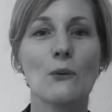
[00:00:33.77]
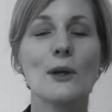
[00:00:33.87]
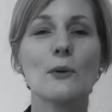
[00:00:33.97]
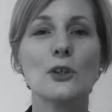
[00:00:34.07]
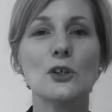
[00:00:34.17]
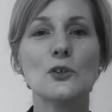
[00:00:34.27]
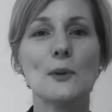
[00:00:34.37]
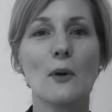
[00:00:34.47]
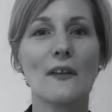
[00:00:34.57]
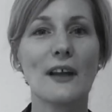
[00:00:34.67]
We want you to
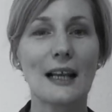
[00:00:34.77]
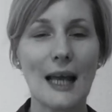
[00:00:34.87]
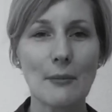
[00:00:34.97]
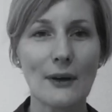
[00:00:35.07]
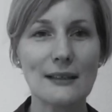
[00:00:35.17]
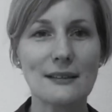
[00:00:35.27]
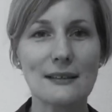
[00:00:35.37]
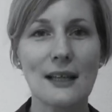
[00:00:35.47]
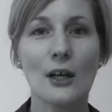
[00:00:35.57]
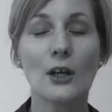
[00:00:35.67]
be one of the
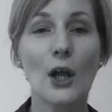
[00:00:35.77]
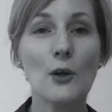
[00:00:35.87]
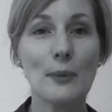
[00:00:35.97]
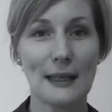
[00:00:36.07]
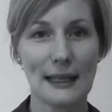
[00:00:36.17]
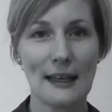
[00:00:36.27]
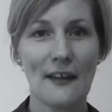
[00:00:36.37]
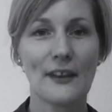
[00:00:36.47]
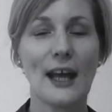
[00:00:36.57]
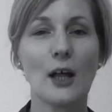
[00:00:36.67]
collaborators globally
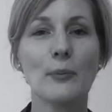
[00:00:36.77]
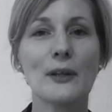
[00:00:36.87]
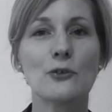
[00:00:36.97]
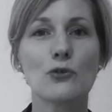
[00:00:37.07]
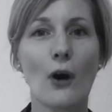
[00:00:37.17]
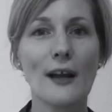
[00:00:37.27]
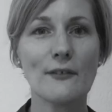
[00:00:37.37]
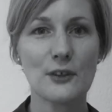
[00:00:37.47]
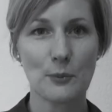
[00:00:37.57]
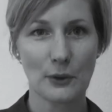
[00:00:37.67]
that are helping us
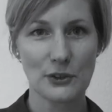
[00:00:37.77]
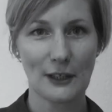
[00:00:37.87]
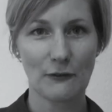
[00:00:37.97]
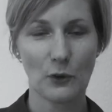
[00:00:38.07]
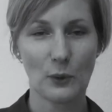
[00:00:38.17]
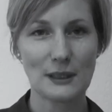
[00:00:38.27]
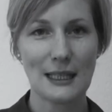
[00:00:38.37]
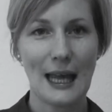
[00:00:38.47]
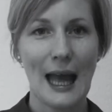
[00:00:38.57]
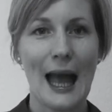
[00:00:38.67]
drive this project forward
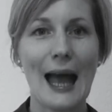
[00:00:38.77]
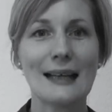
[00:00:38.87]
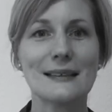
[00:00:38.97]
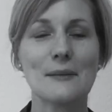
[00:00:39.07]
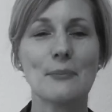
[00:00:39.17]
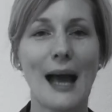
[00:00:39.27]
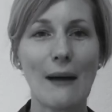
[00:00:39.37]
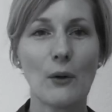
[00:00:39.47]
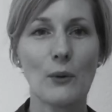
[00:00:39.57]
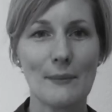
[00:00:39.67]
and
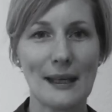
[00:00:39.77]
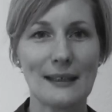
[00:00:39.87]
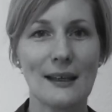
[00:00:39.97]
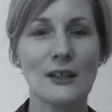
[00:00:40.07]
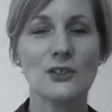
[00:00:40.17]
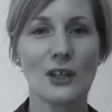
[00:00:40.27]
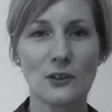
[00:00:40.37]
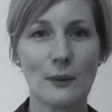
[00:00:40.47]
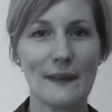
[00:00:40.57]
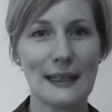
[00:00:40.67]
empower women
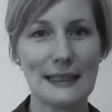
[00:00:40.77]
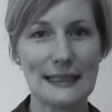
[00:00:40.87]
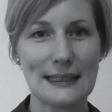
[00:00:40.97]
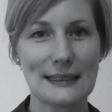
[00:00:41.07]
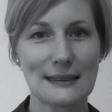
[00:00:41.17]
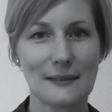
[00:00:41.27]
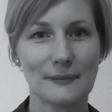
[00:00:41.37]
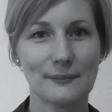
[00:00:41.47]
just when they need it.